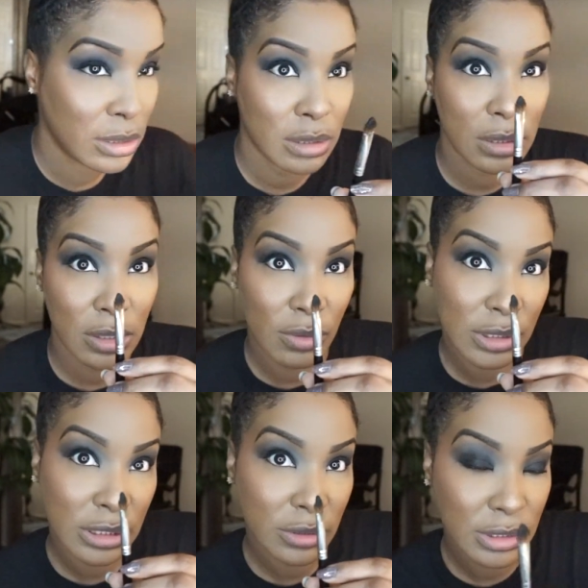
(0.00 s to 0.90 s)
since there was
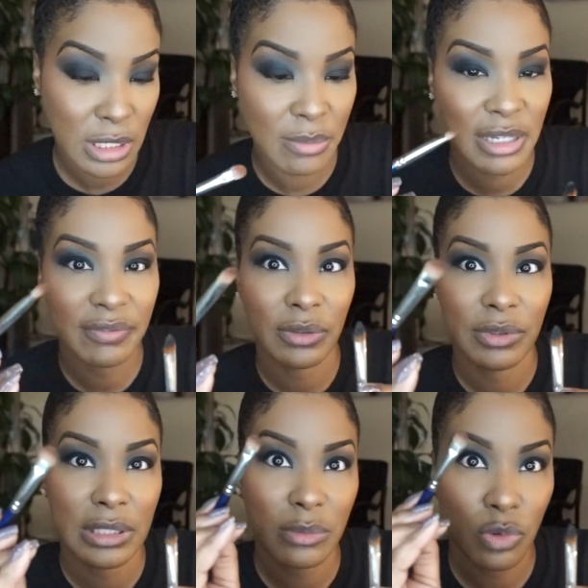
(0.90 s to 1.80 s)
still some left on
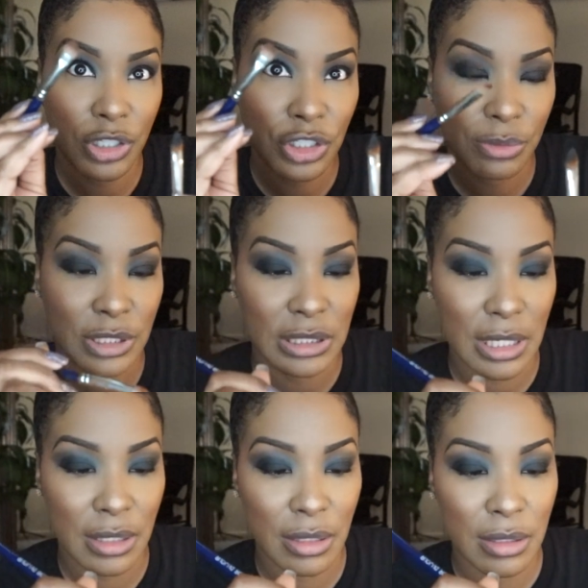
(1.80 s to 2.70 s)
this brush, I'm gonna
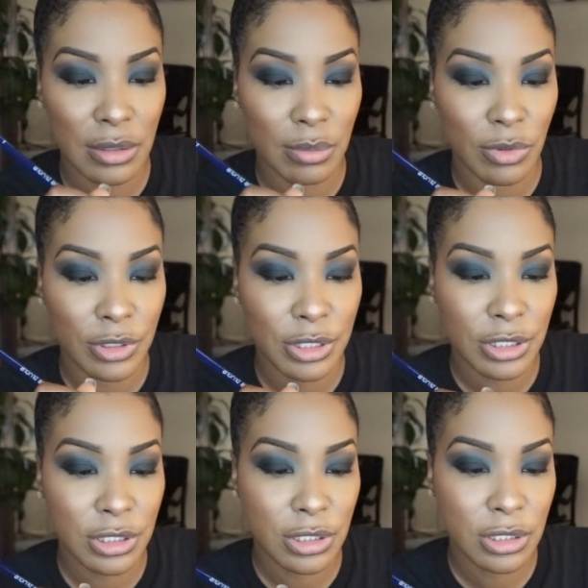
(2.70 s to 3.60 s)
take this
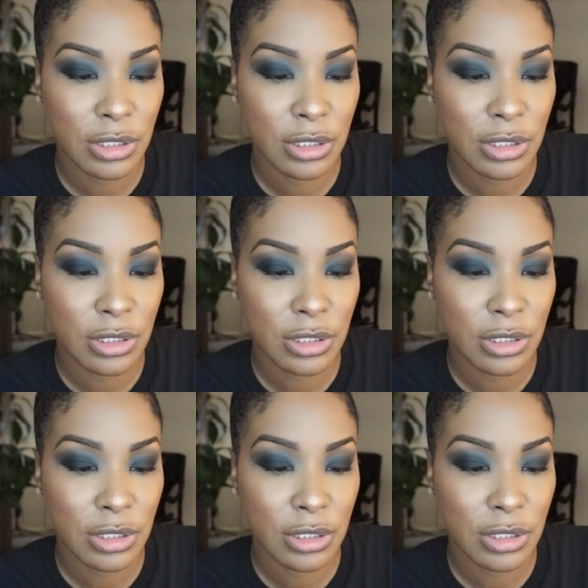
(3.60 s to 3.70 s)
brush